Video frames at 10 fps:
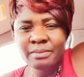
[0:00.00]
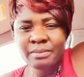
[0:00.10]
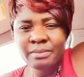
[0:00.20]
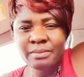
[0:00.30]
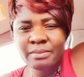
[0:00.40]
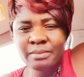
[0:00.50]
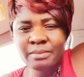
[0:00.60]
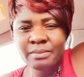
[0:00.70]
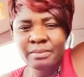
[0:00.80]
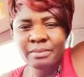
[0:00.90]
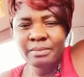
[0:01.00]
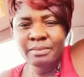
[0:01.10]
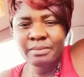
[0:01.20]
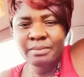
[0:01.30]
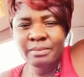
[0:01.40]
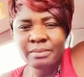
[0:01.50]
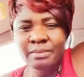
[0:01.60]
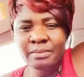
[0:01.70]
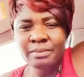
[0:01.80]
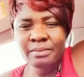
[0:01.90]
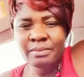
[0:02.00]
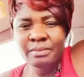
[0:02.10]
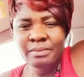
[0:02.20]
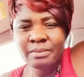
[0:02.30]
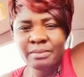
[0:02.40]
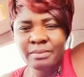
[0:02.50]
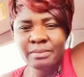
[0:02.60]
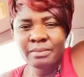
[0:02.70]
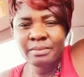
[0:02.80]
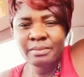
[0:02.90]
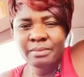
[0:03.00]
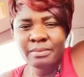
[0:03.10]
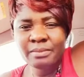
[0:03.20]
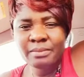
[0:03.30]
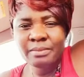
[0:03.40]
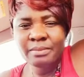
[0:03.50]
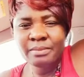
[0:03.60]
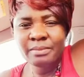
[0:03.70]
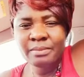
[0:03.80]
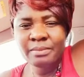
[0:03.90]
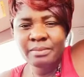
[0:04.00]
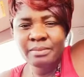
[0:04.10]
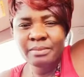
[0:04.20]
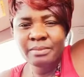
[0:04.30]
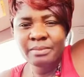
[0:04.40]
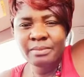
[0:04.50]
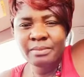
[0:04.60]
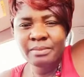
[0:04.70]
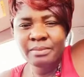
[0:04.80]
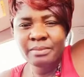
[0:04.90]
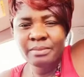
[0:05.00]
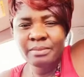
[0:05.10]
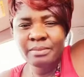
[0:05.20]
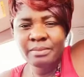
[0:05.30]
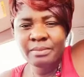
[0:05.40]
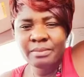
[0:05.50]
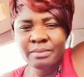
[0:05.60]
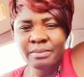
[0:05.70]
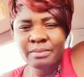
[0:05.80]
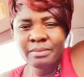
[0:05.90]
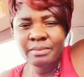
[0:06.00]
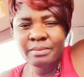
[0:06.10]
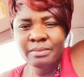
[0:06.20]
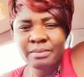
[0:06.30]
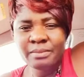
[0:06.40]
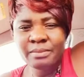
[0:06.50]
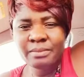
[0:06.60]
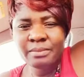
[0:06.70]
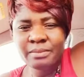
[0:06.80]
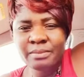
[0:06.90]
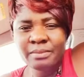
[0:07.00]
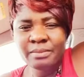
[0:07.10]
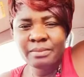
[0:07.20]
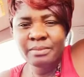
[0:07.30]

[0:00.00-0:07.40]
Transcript: [no speech]